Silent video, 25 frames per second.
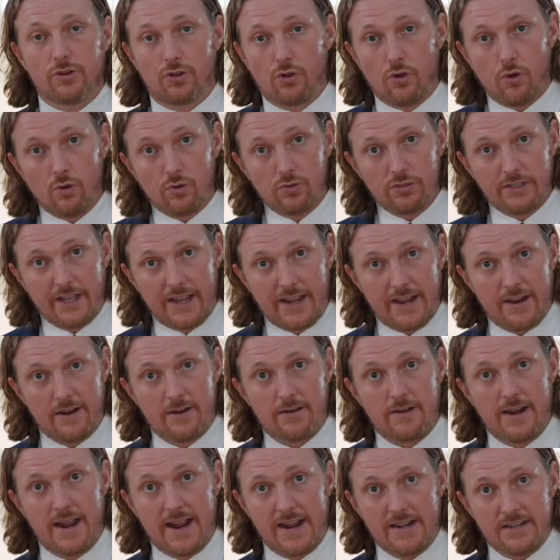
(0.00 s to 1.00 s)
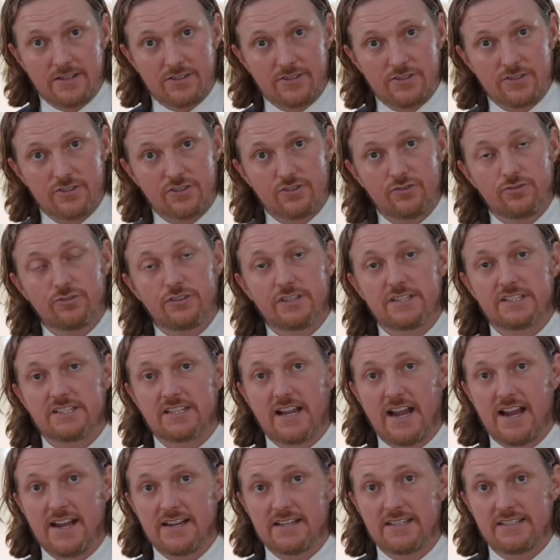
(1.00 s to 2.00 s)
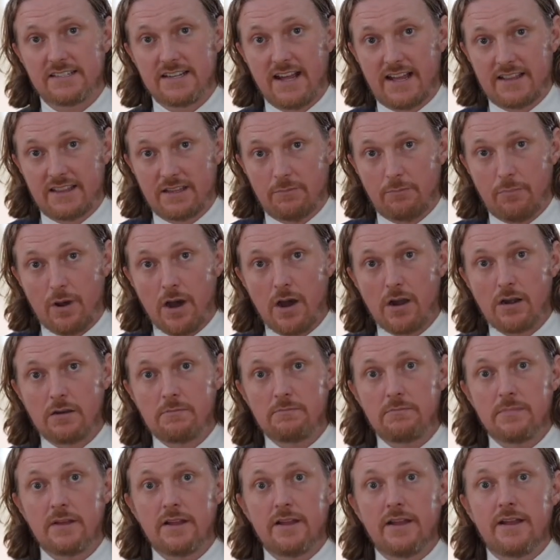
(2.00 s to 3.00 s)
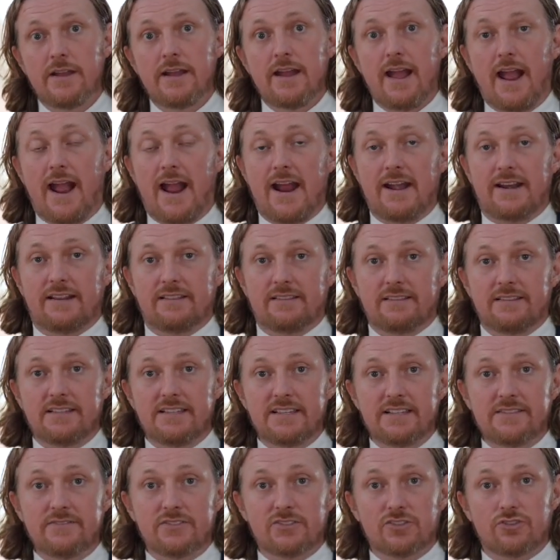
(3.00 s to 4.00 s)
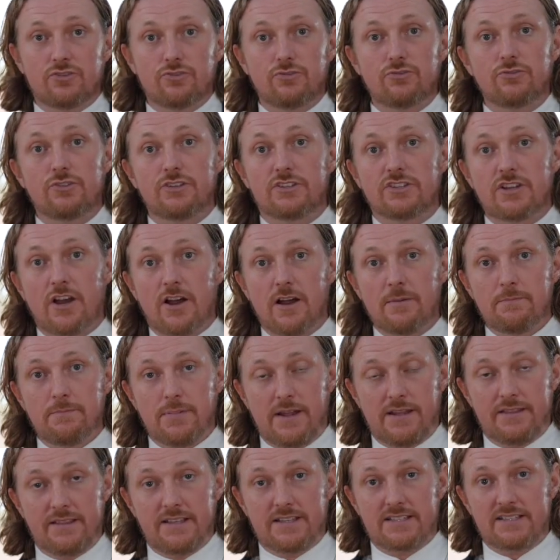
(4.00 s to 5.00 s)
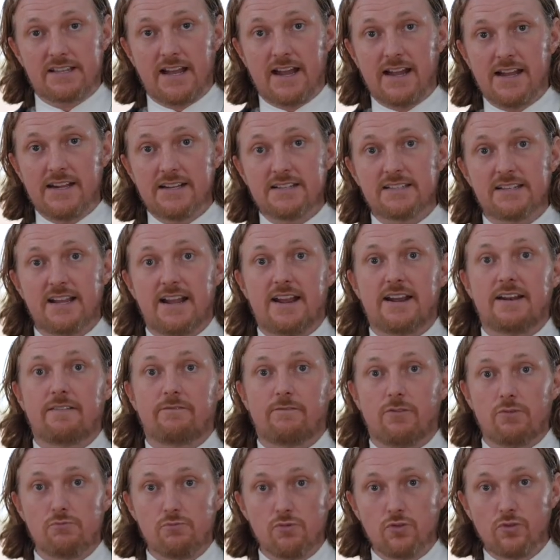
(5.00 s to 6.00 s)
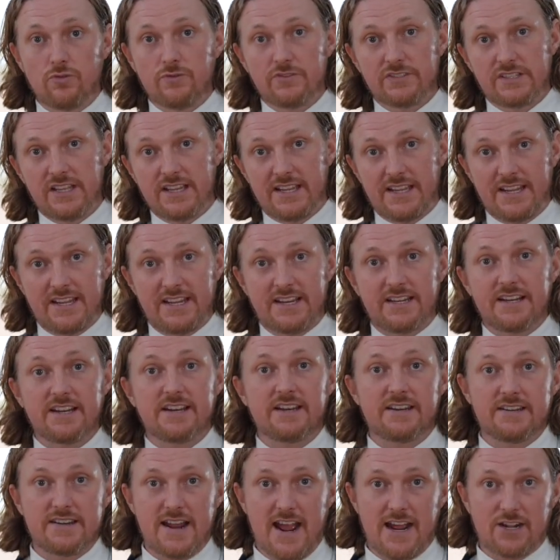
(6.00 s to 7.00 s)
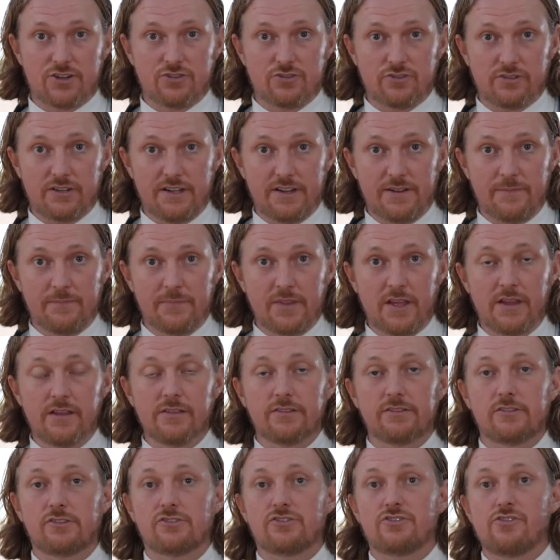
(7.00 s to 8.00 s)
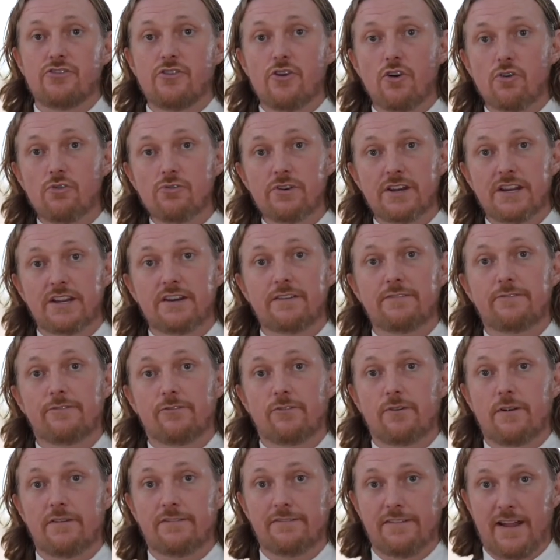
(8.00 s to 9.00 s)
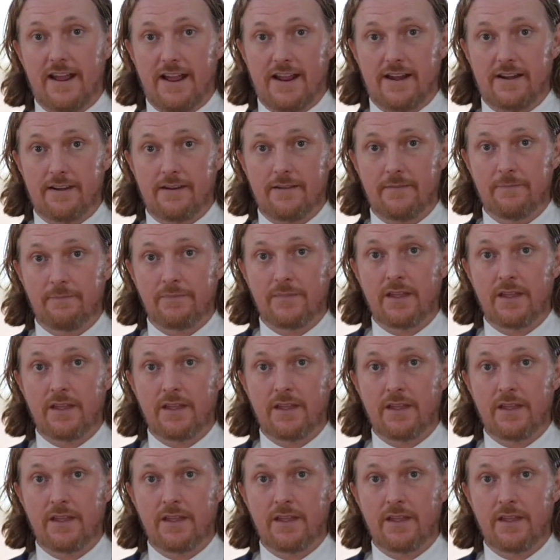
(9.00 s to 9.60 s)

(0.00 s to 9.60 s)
The cold air enters through the sides at the bottom and it leaves through the top and the sides and it removes the heat naturally. There's no need for a fan.